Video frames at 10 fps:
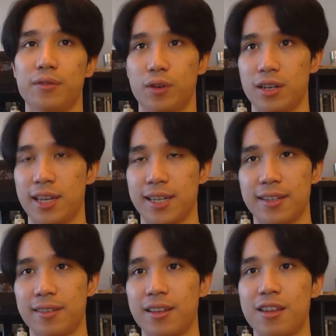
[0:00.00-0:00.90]
Where like
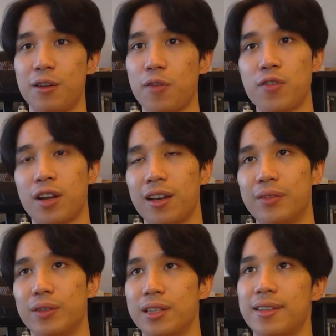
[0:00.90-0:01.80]
it's, you know, if you're not
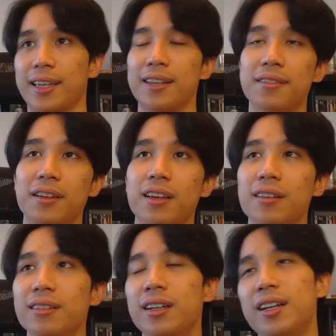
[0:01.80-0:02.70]
leveled, it's like instant
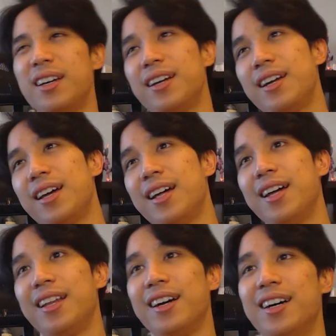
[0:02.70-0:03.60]
kill,
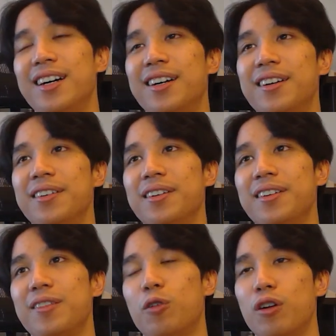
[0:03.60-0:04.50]
or
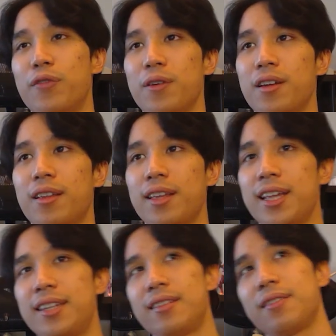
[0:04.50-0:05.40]
if you,
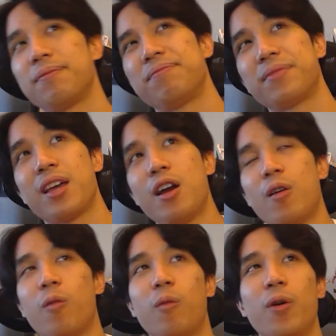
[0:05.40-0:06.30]
it's
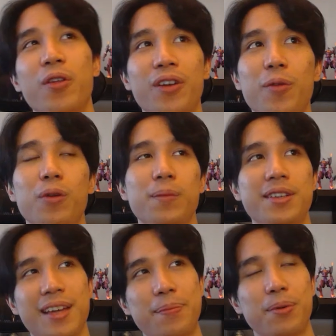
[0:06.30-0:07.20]
whether or not we'll reach
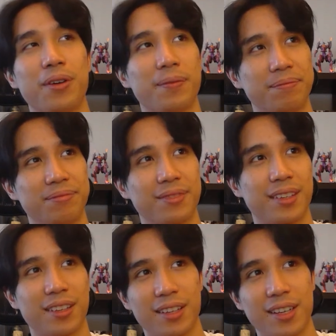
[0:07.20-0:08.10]
that point.
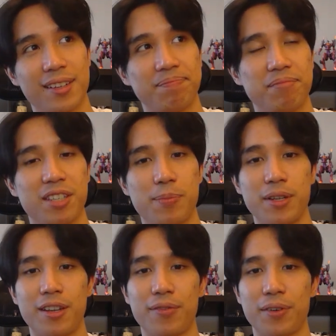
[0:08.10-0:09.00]
It's a bit
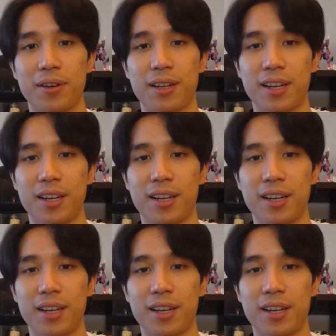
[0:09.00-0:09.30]
different.